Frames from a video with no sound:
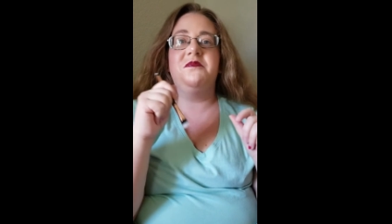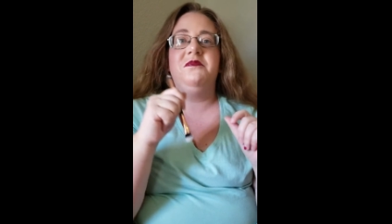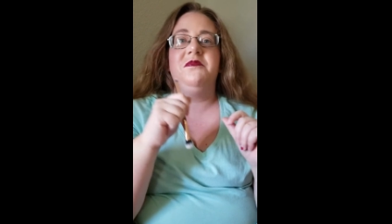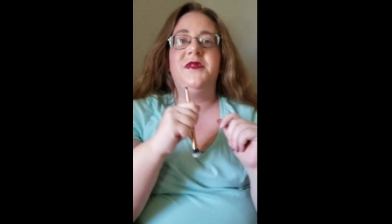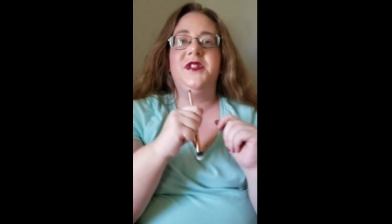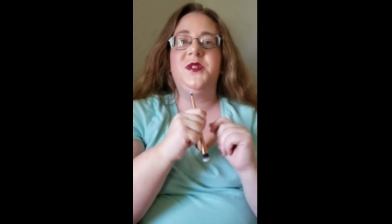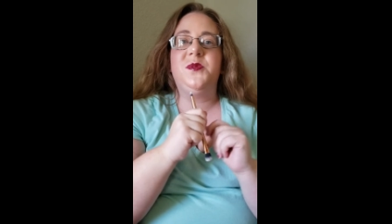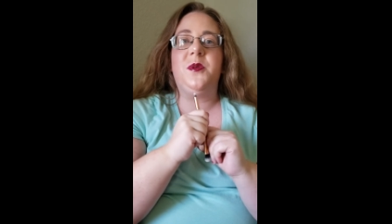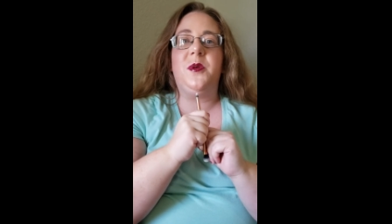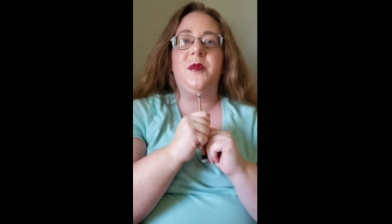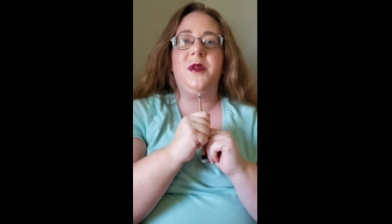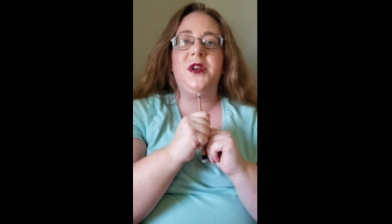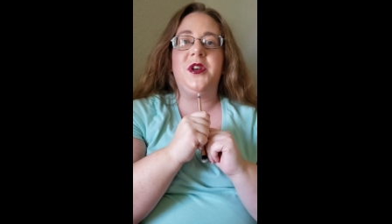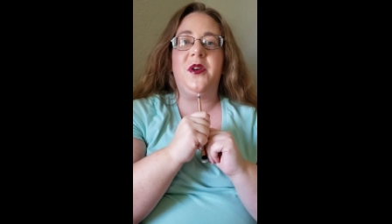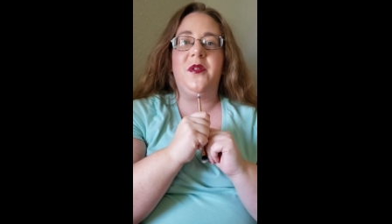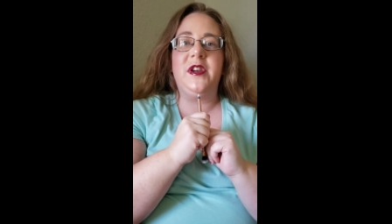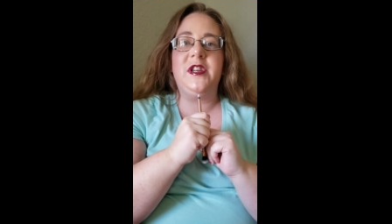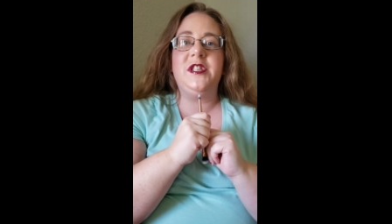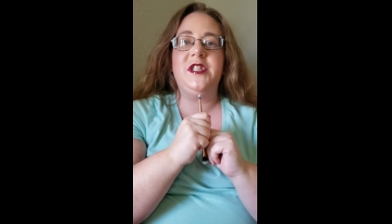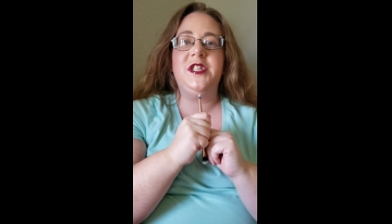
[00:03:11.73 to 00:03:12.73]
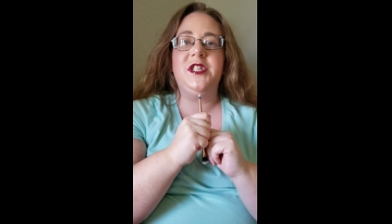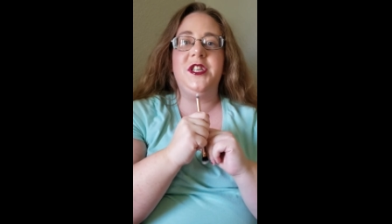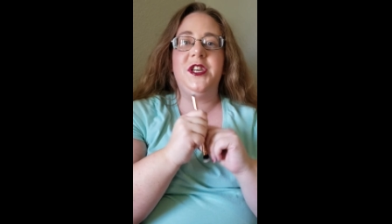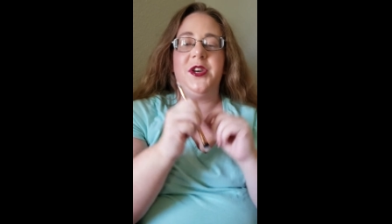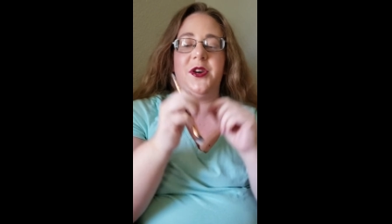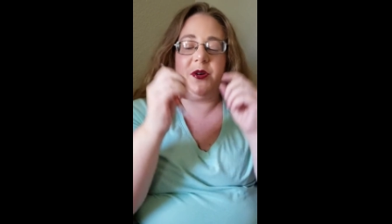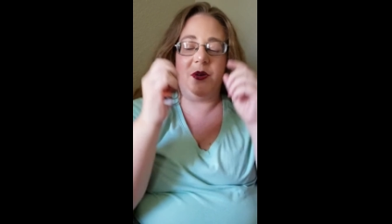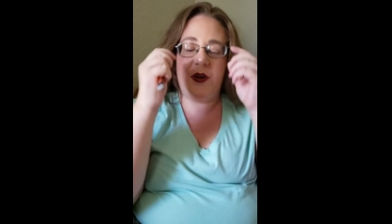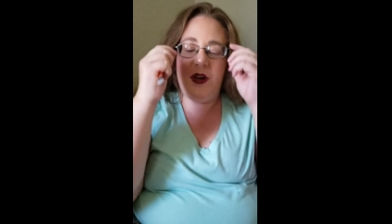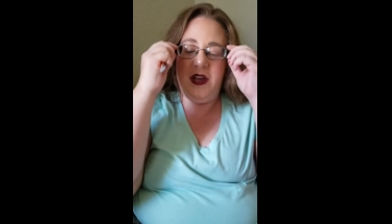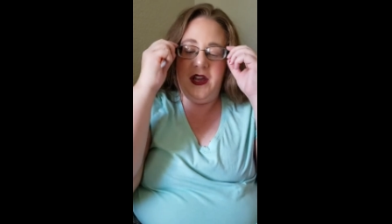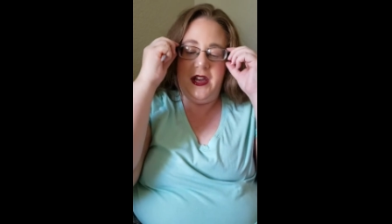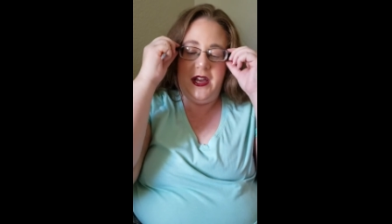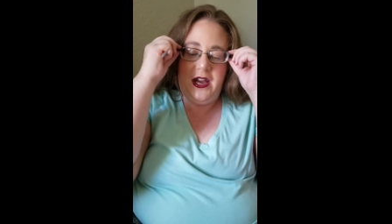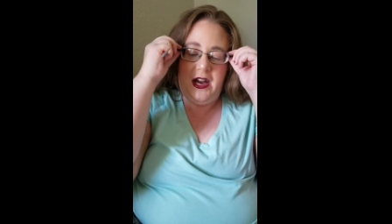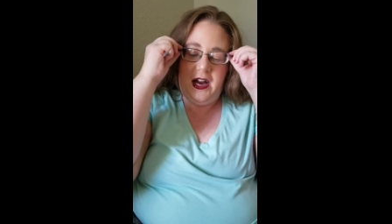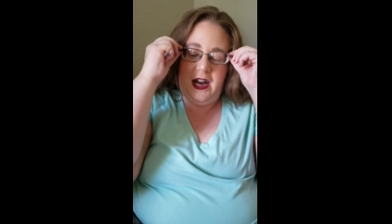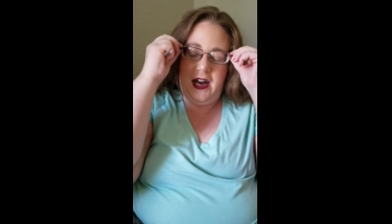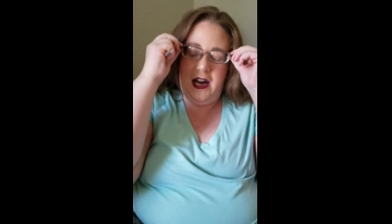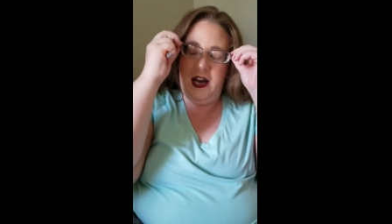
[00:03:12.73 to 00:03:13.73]
that's what we're going to do.
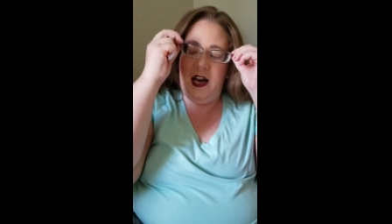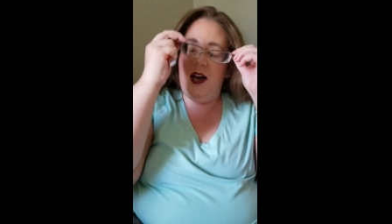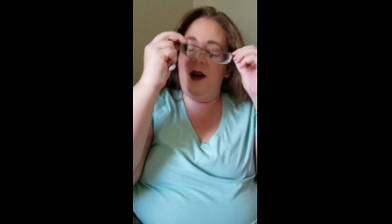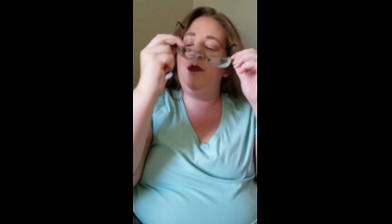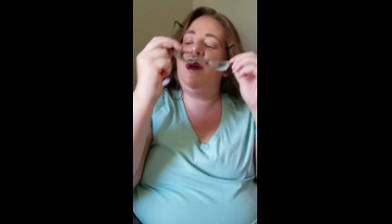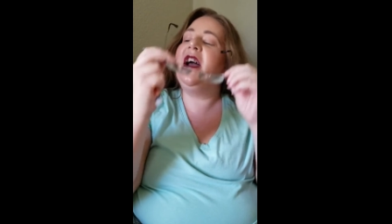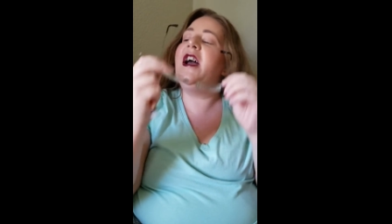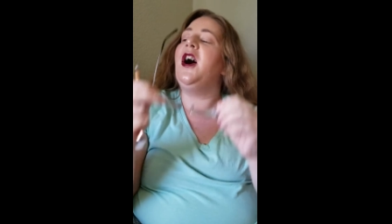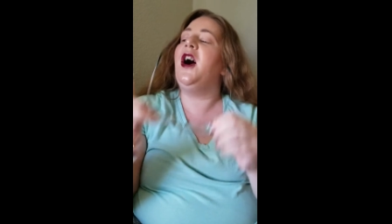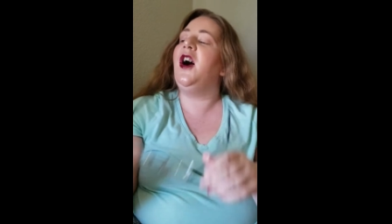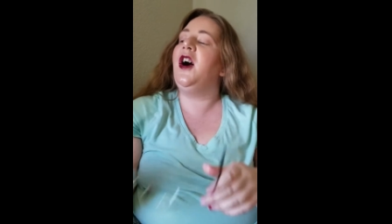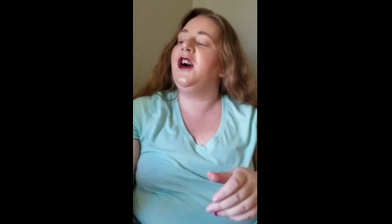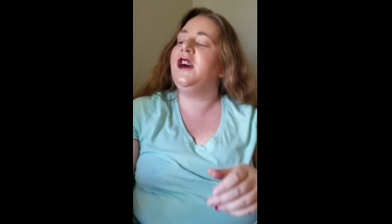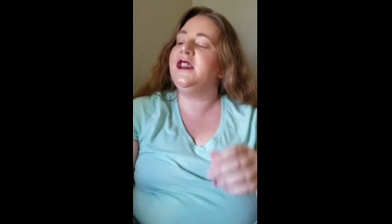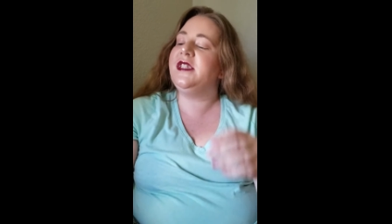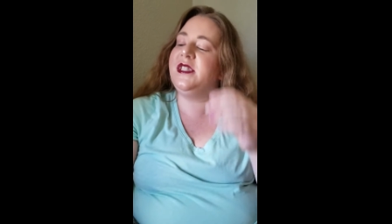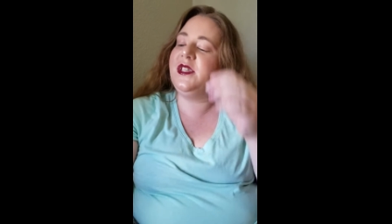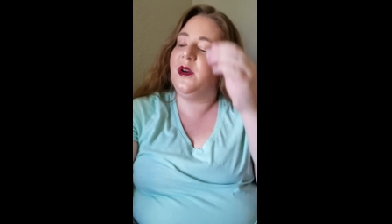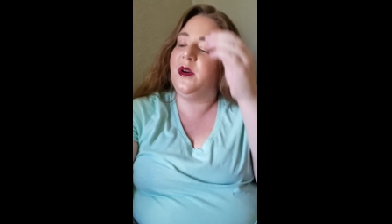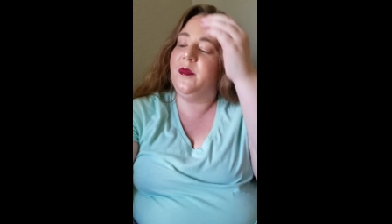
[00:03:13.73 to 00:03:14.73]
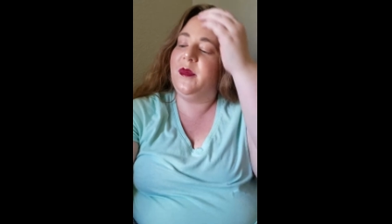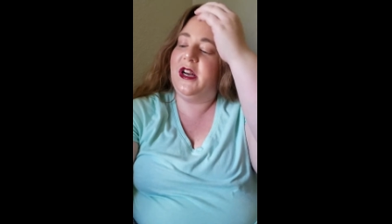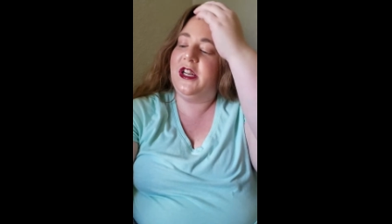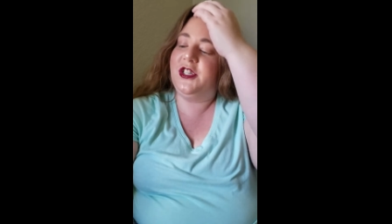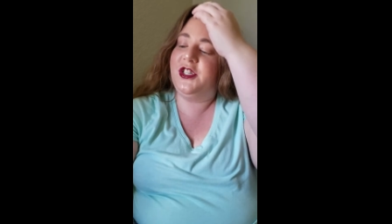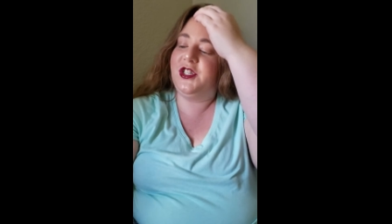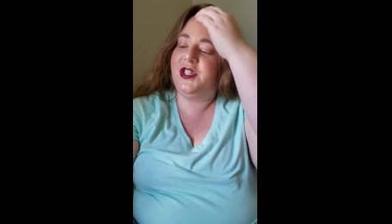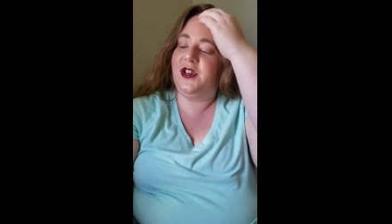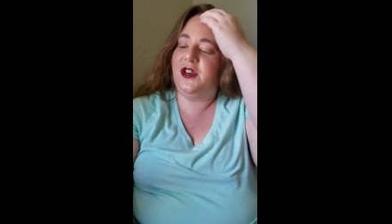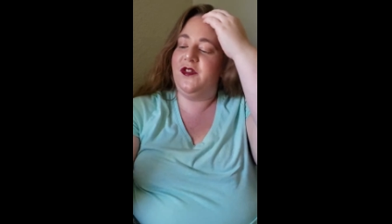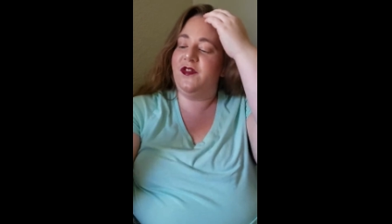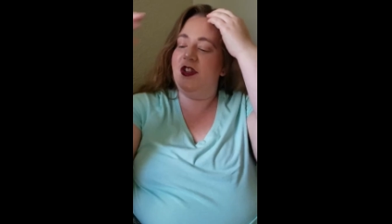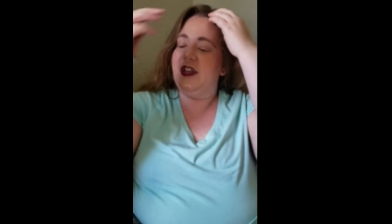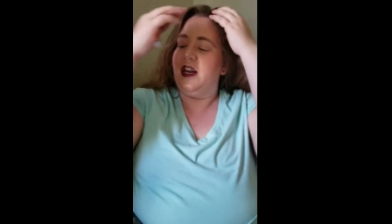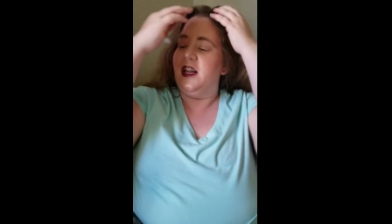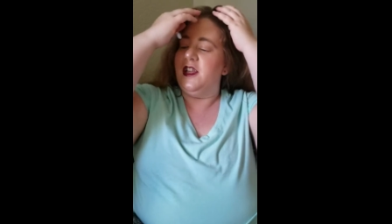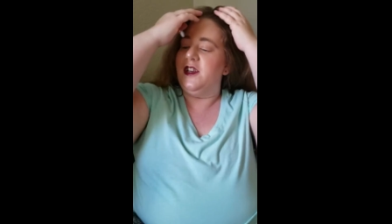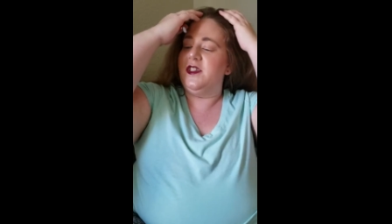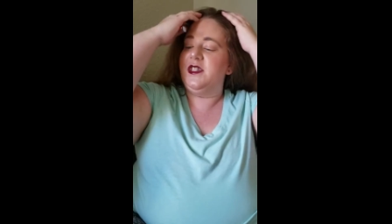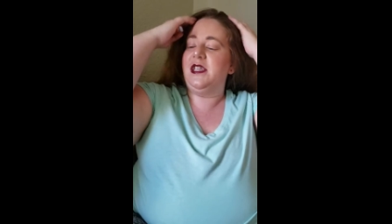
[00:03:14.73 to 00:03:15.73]
I also am unsure of the
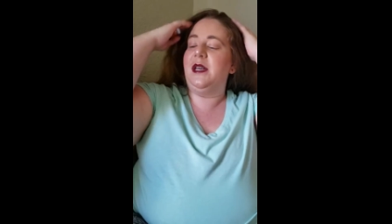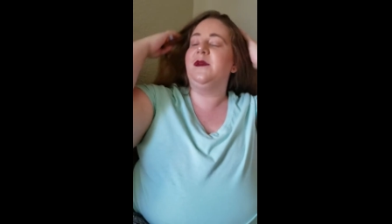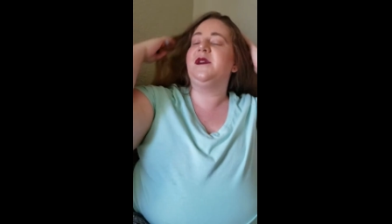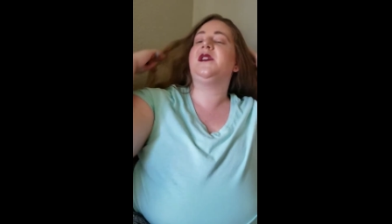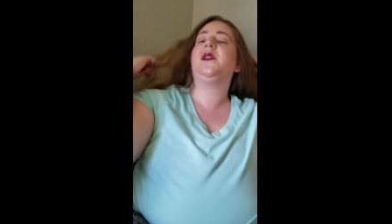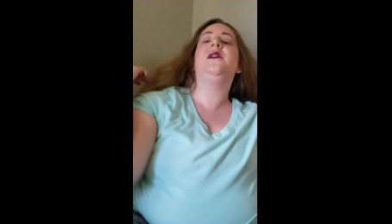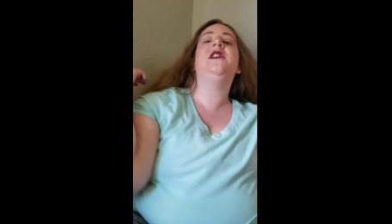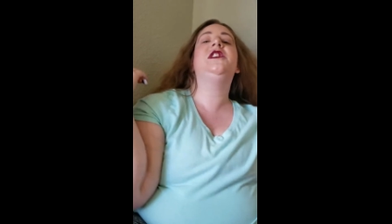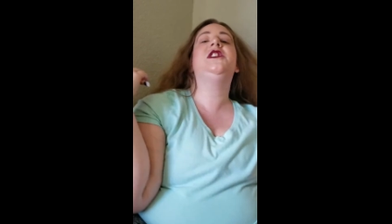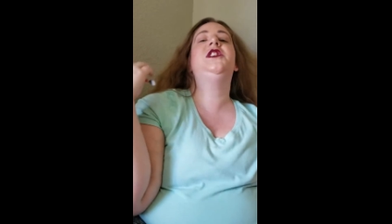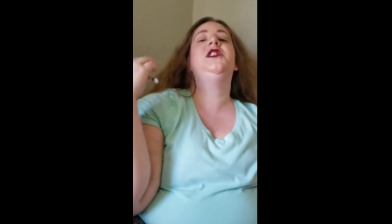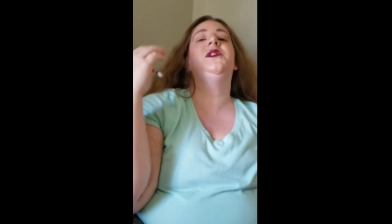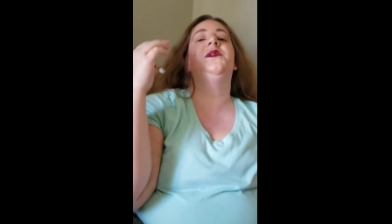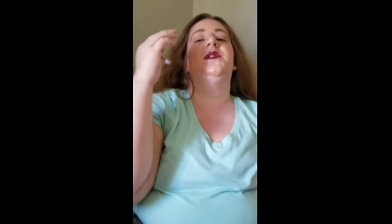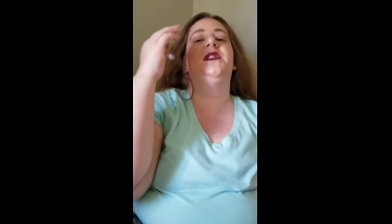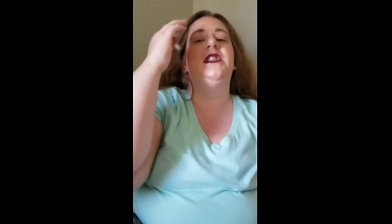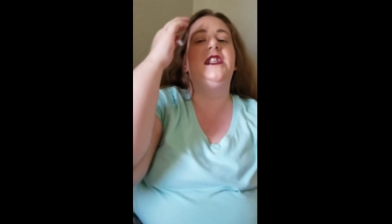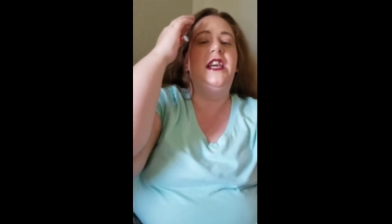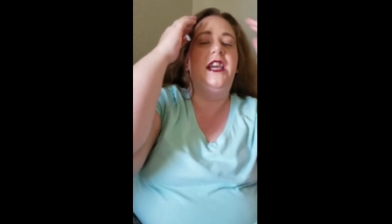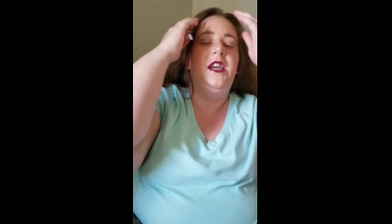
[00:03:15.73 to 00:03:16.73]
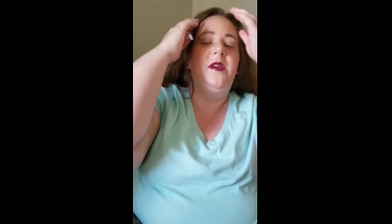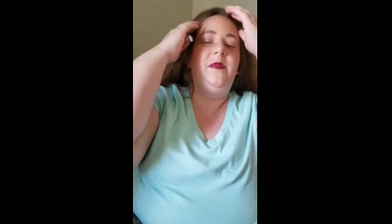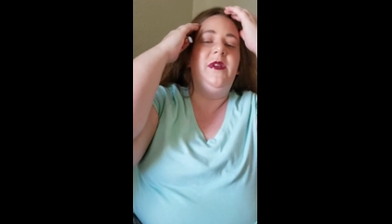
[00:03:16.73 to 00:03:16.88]
colors I was going to use today,